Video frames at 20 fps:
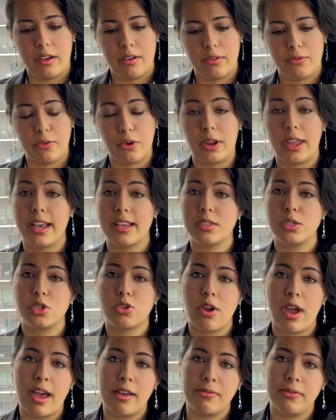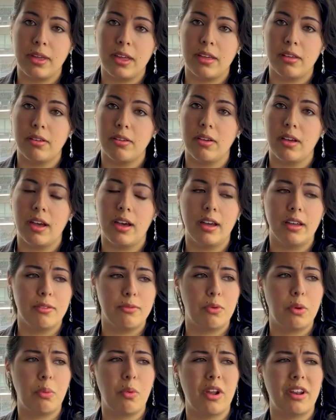for guest traffic,
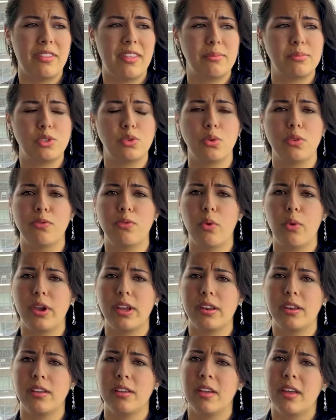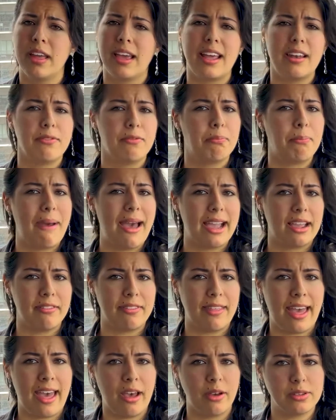if we wanted them to avoid kind of back of
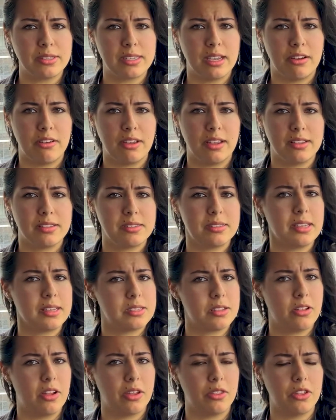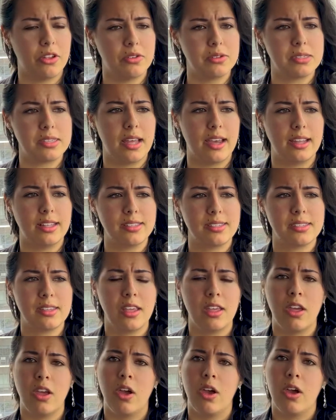the house areas, things along those lines.
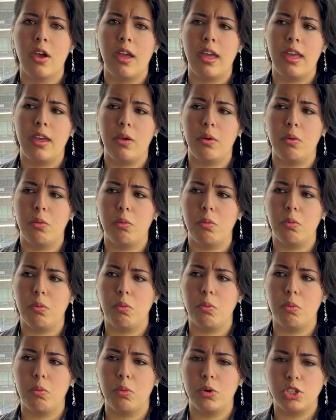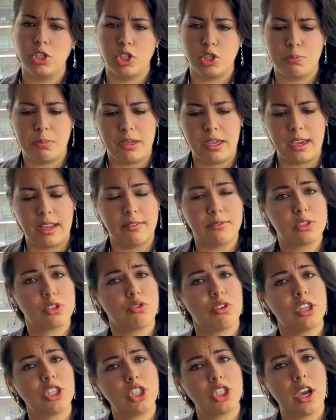It would just be kind of
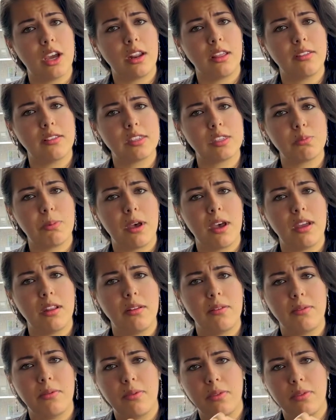screenshotting the spot,